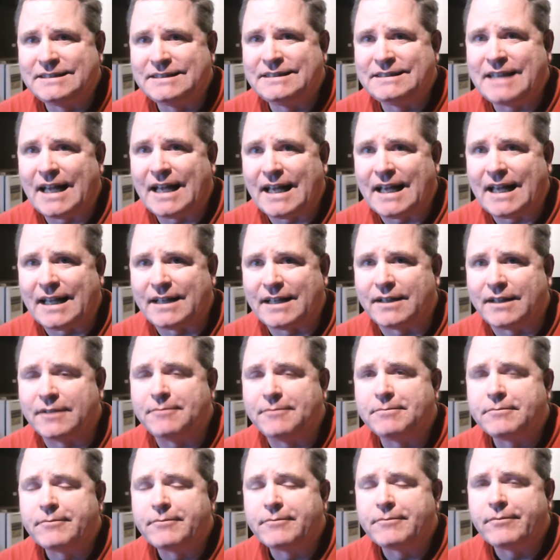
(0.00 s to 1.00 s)
dead
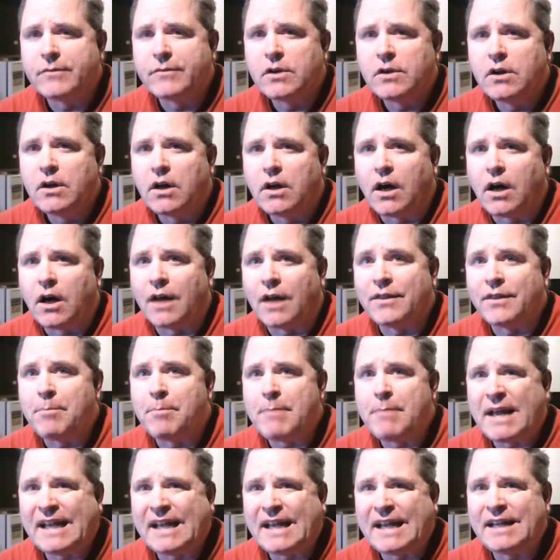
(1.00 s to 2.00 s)
on the
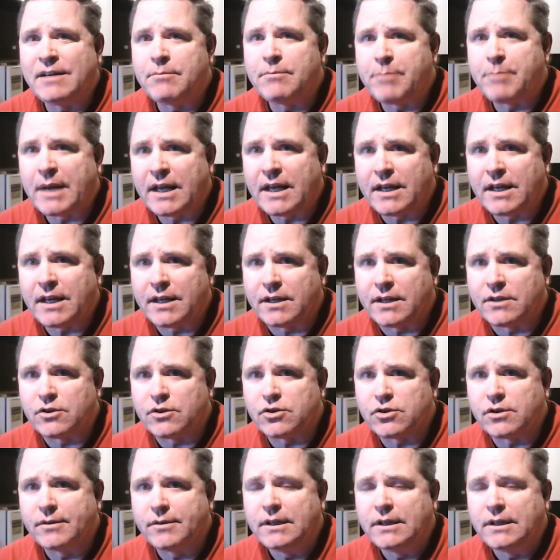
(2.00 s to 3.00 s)
main
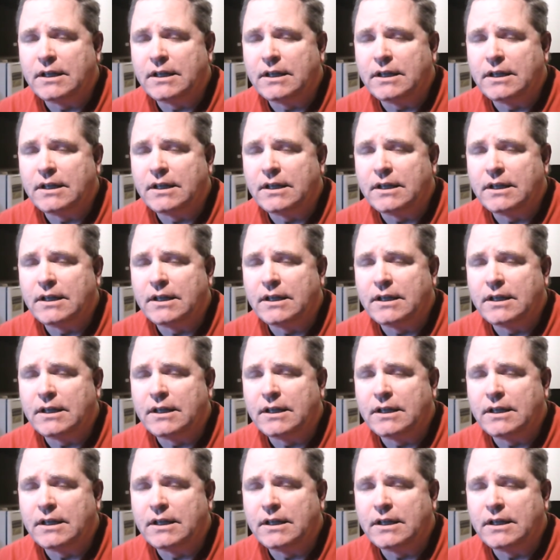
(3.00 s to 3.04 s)
page.